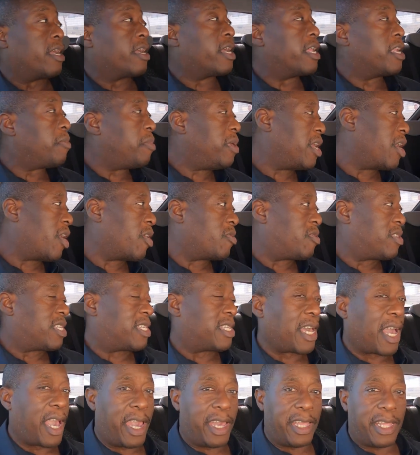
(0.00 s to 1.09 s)
they're gonna be
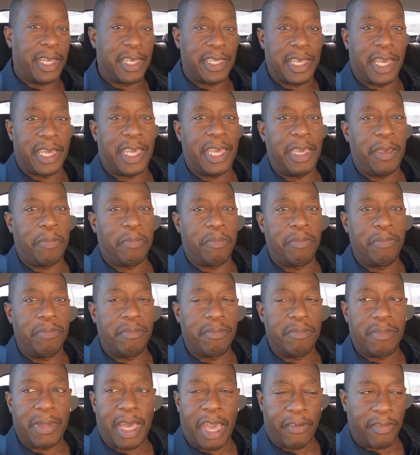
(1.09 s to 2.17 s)
outside because I keep
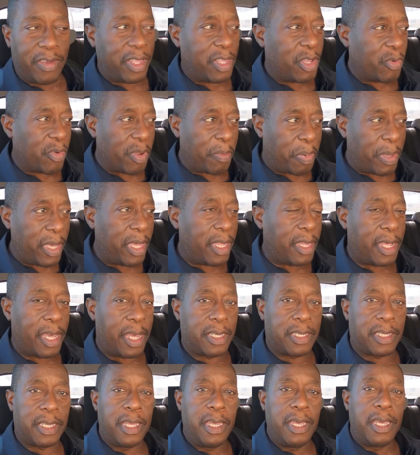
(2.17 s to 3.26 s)
having to repeat
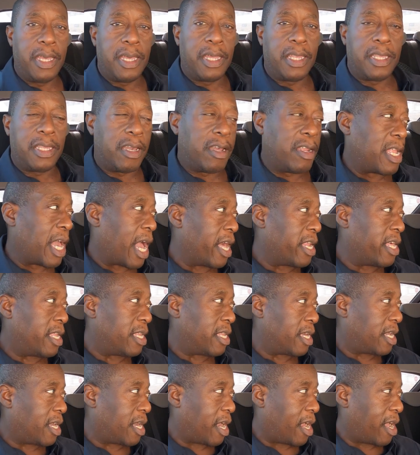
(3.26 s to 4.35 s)
this. They're not
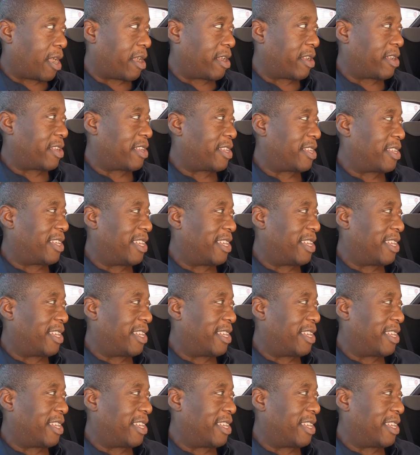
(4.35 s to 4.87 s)
in the car.